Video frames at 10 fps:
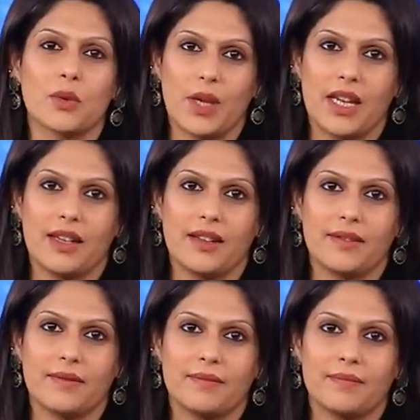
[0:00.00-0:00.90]
away.
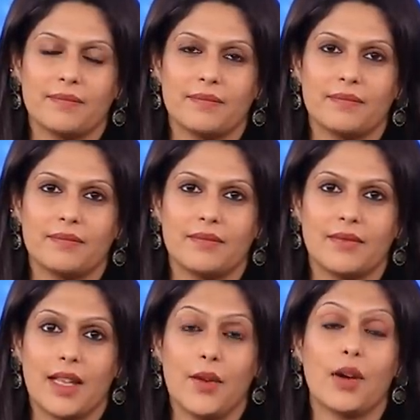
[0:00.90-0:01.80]

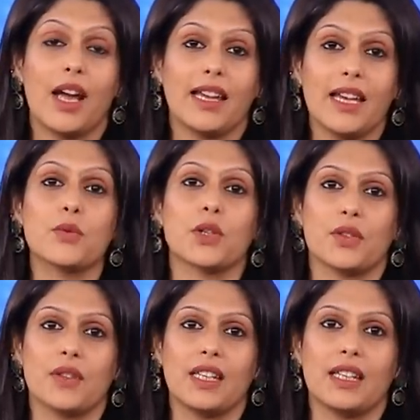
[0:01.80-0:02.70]
Now, I get what
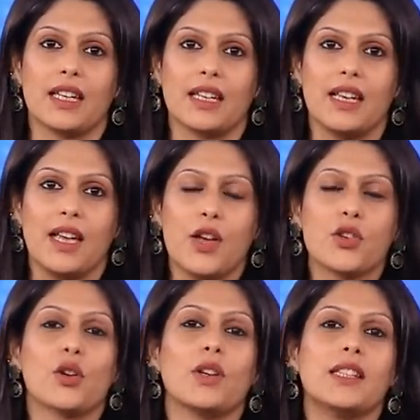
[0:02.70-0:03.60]
you're thinking.
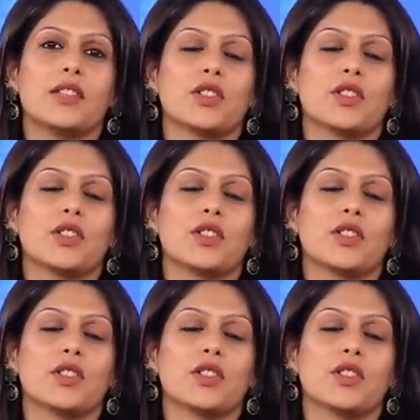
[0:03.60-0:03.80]
Surely the